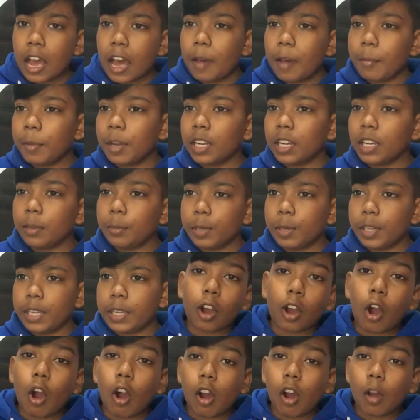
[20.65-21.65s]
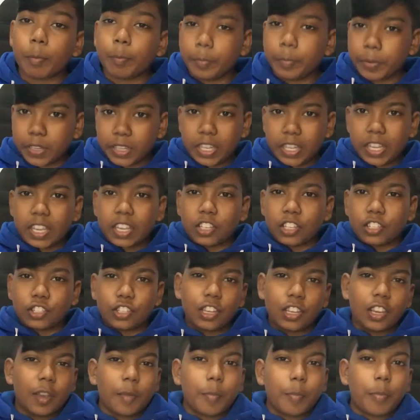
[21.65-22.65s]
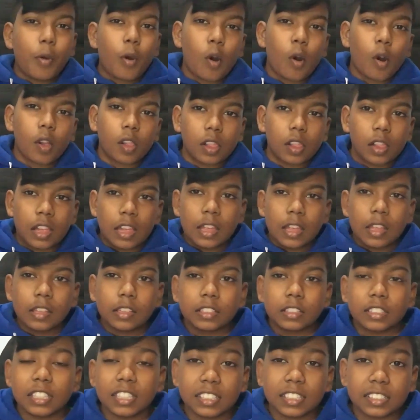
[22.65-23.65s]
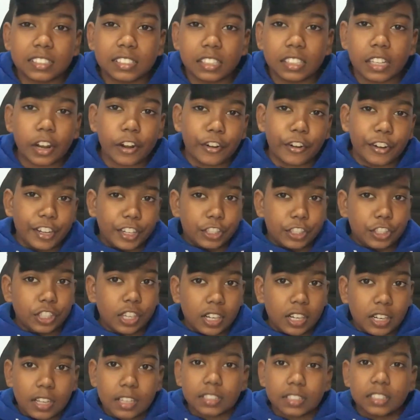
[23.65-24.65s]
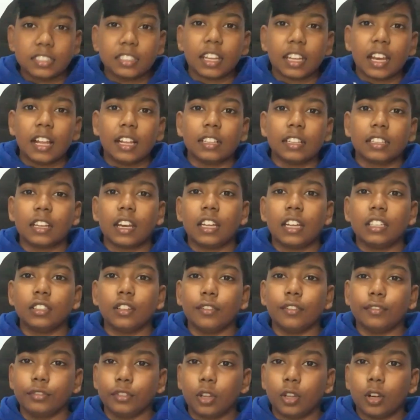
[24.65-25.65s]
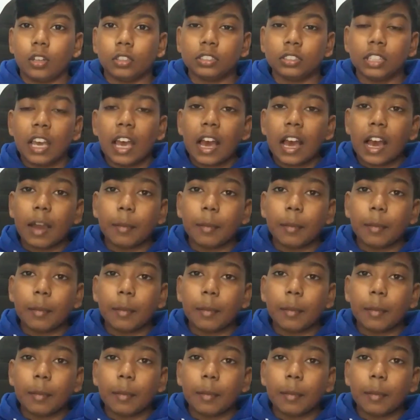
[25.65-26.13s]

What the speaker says: I'm going to be copying Jake Paul, his narration style kind of vlogs.